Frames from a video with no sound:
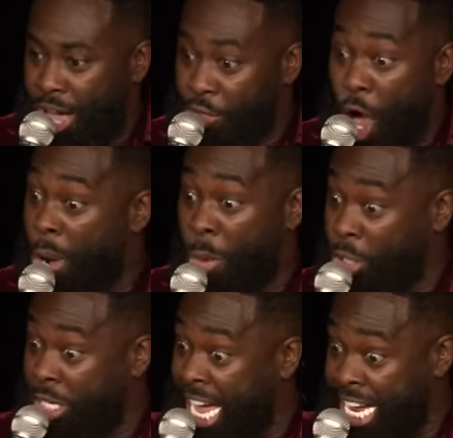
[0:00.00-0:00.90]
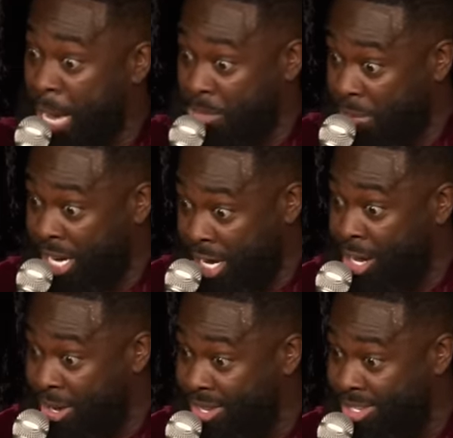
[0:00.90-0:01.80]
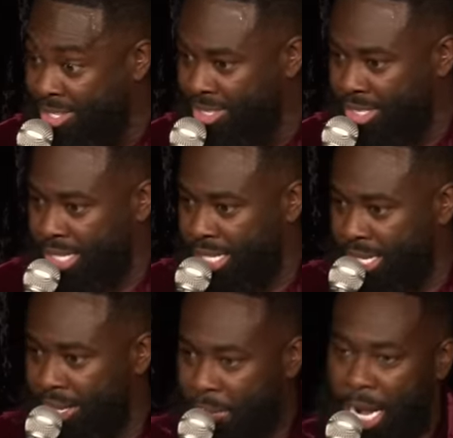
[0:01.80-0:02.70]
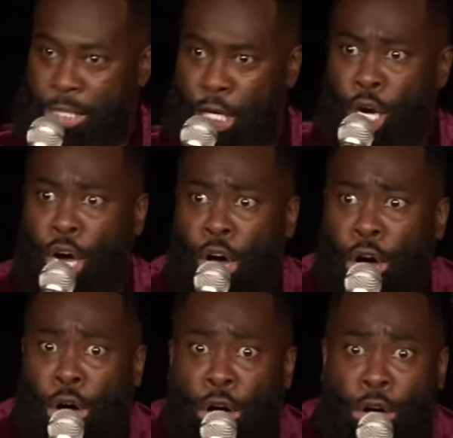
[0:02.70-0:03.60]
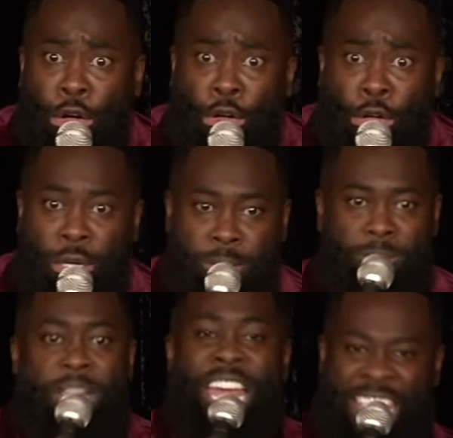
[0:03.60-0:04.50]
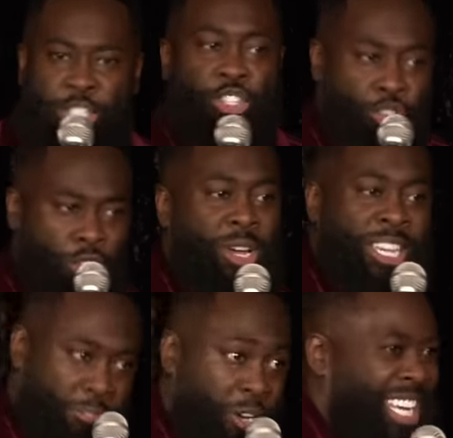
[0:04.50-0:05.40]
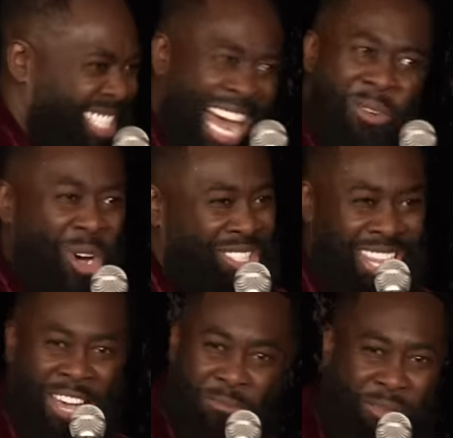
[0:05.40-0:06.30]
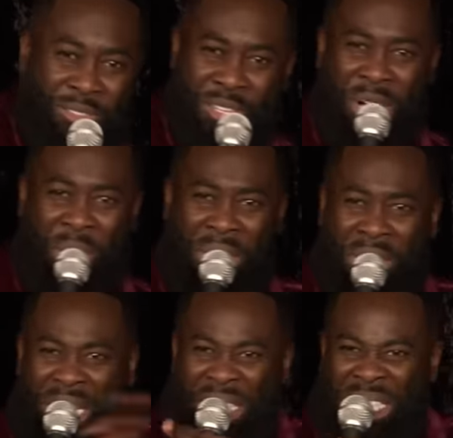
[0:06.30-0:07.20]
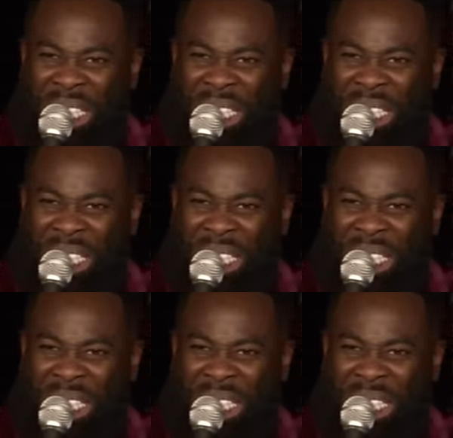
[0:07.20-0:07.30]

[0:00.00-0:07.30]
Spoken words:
no one was on dating apps a minute ago. But that's, oh. It's true, it's like, what's left, bro? You go there like,